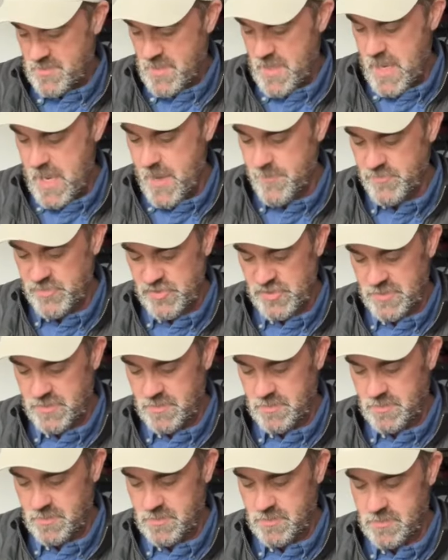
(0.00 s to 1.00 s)

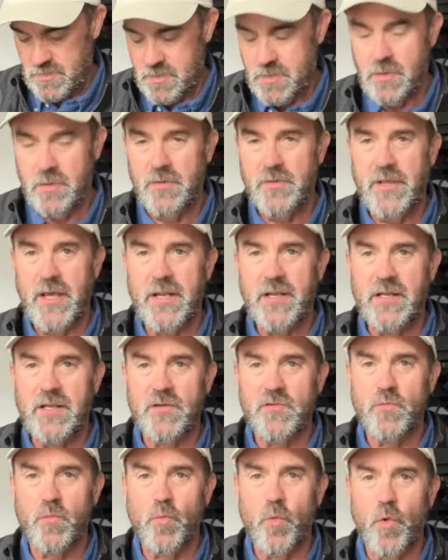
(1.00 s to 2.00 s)
option that
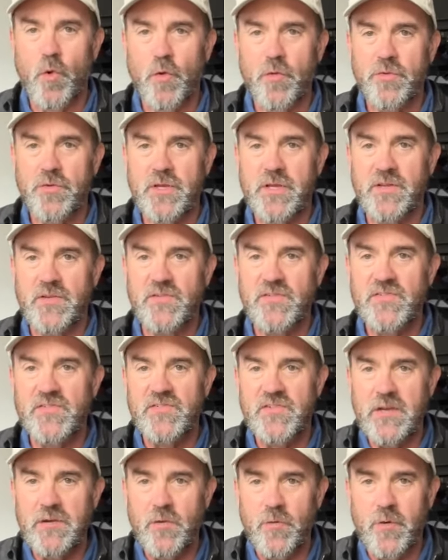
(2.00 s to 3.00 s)
is worth
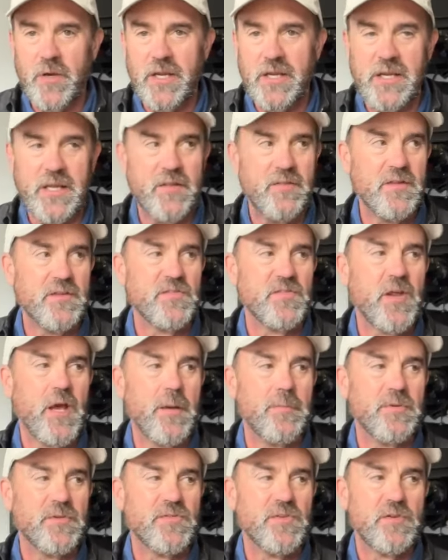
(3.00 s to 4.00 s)
considering in this
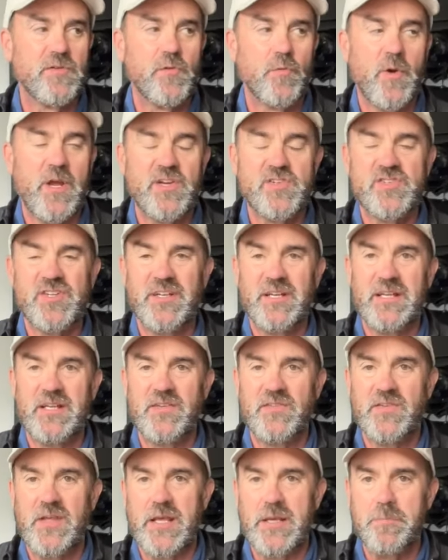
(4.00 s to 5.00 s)
type of situation
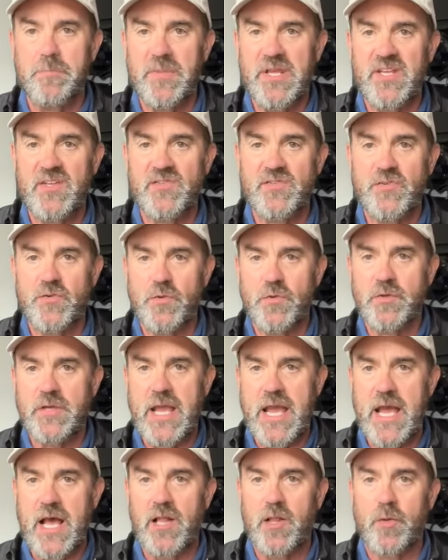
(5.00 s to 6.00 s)
is a pistol
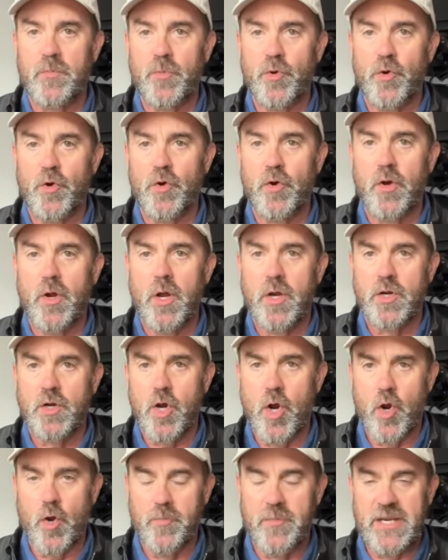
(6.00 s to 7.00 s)
caliber
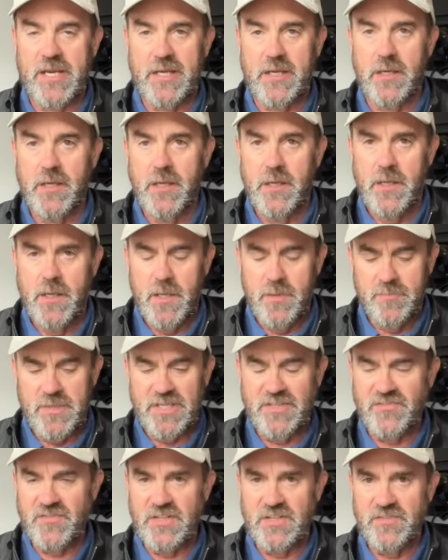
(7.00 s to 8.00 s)
carbine,
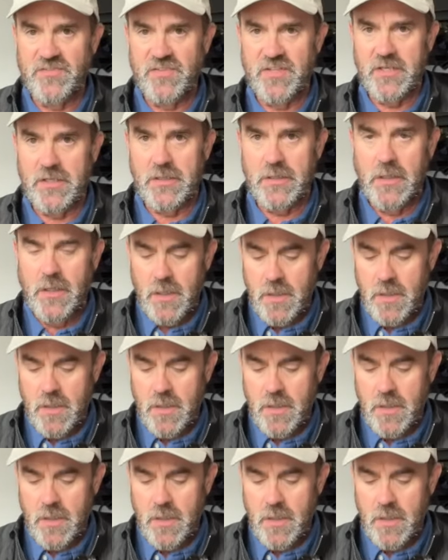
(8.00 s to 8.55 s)
P C C.